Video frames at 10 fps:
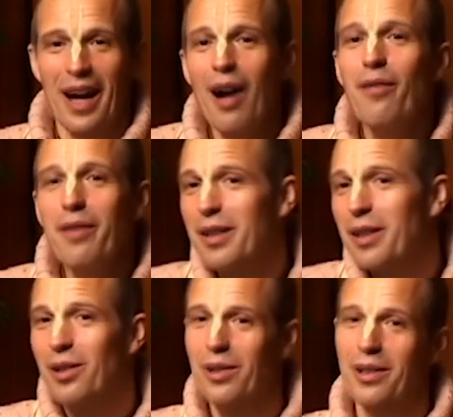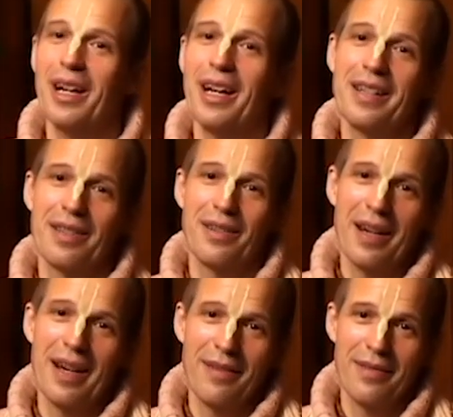How will the crocodile
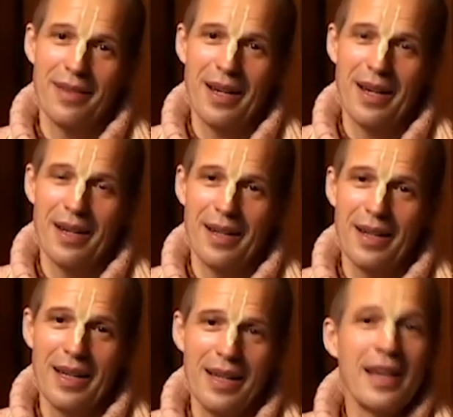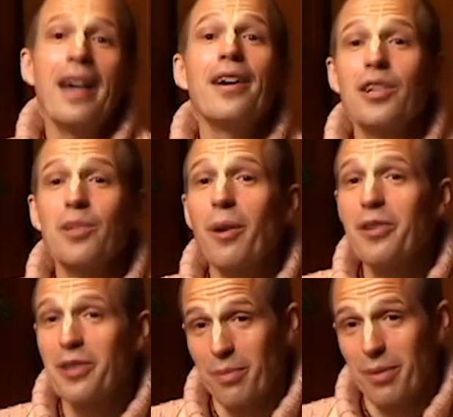survive there? It's
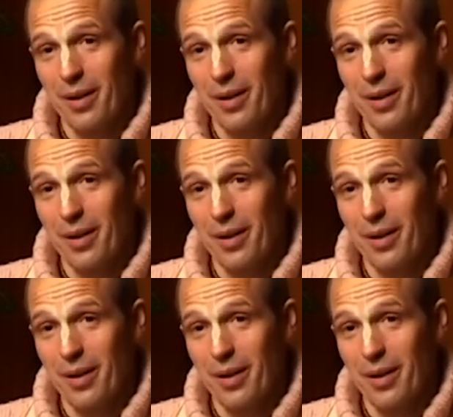irresponsible."